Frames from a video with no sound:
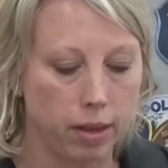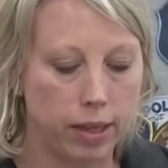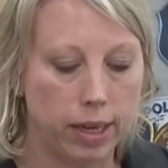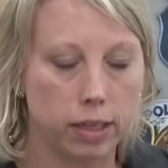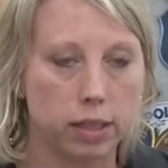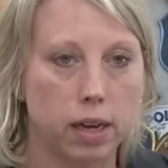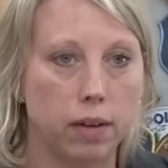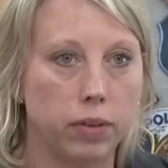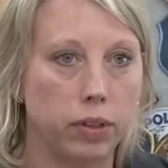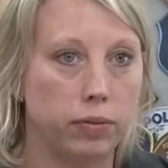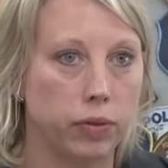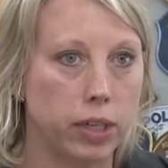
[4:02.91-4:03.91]
They
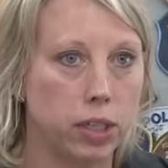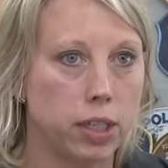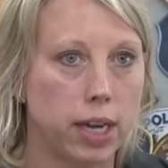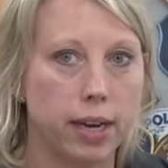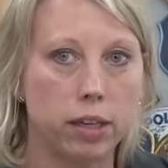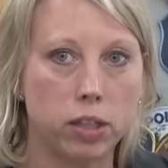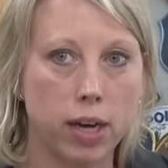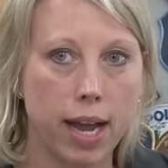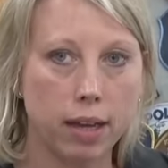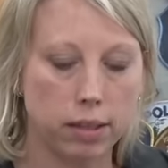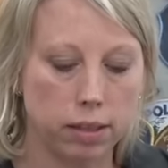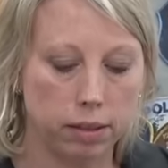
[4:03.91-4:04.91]
discovered fresh tire
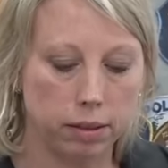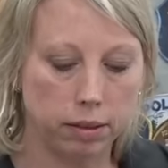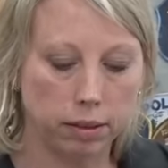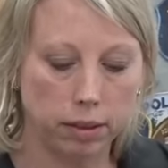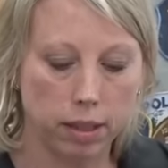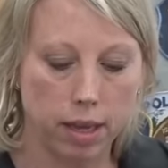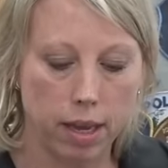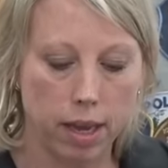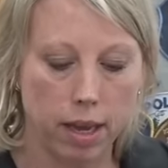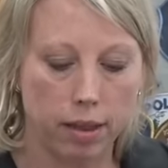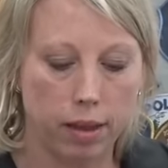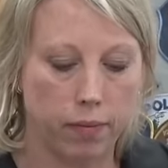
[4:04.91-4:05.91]
tracks.
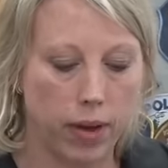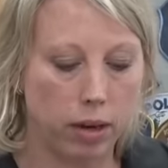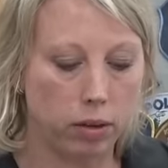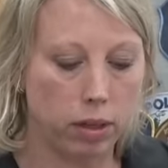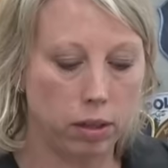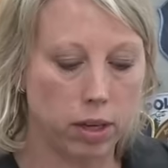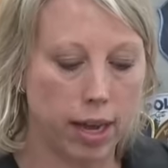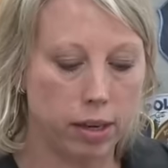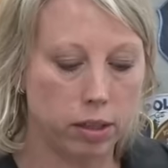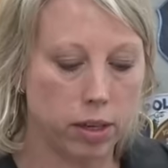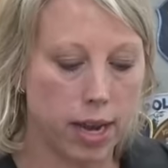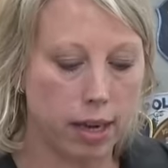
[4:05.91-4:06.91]
They followed the
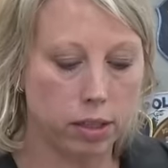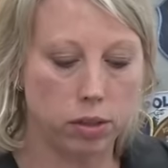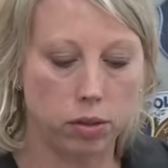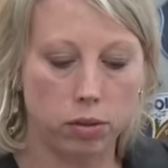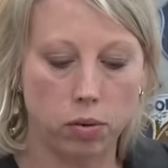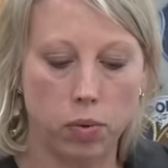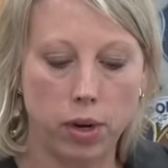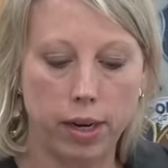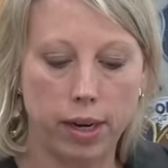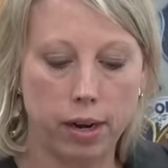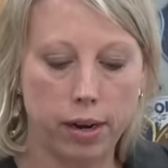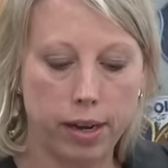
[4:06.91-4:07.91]
tire tracks through a
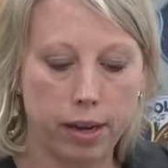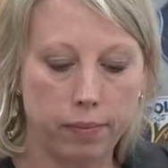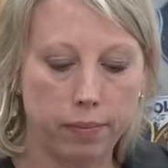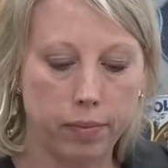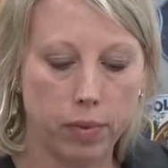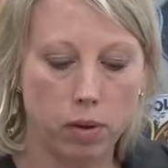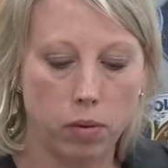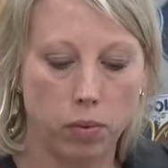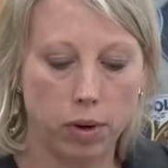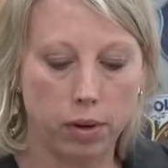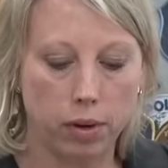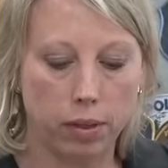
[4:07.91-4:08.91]
wooded area
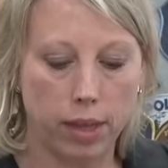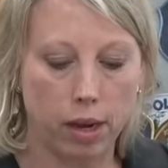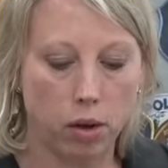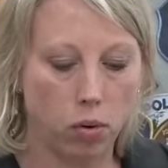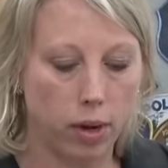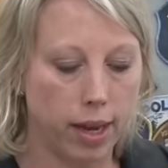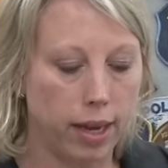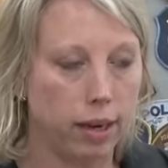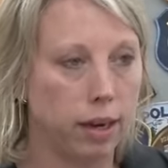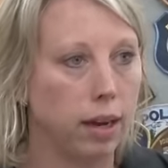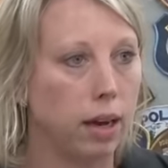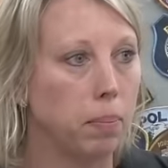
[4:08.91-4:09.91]
where they
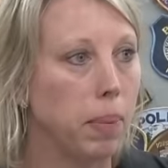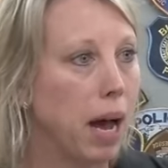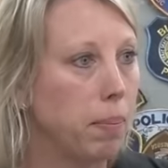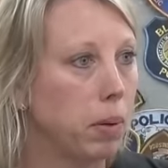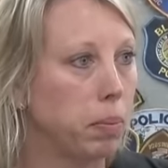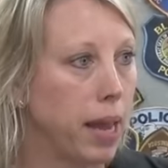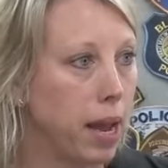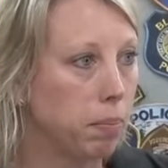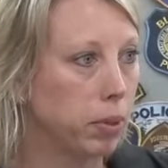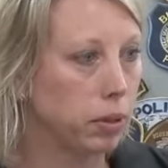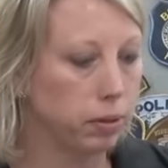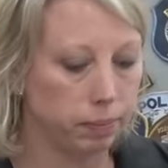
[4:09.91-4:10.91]
located a pop up
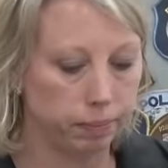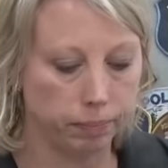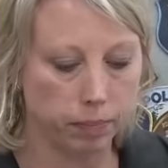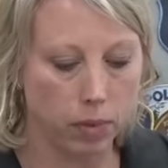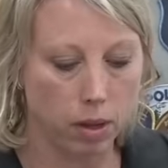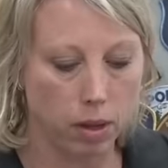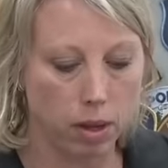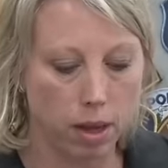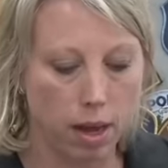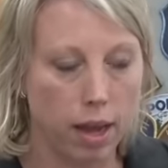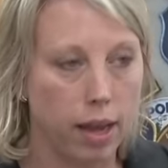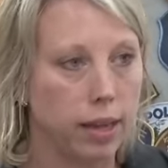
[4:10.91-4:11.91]
camper.
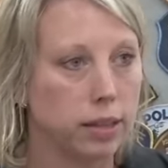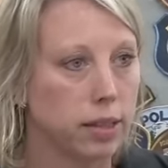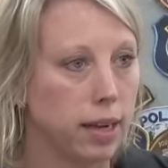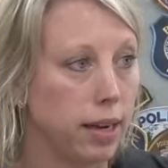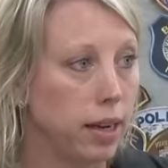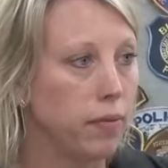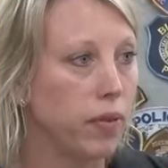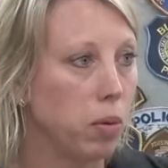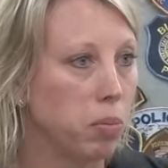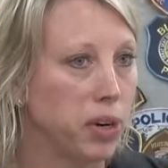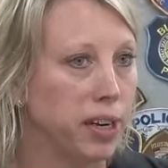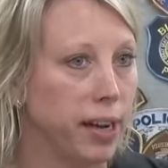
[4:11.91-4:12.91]
Inside, they
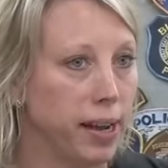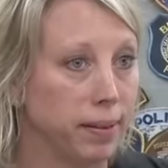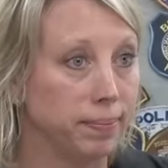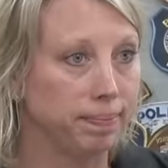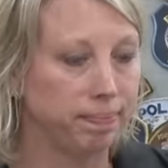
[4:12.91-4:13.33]
found Brittany.